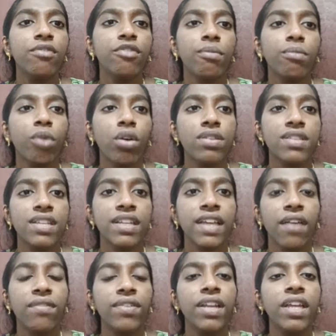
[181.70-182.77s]
from nasal
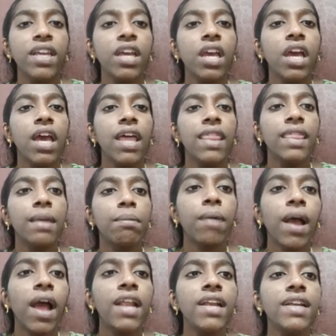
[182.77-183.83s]
cavity. The
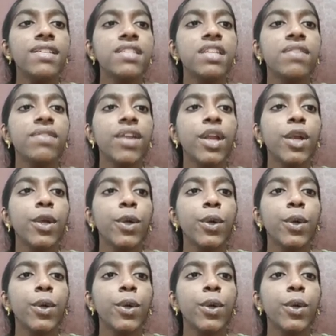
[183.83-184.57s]
palate is divided into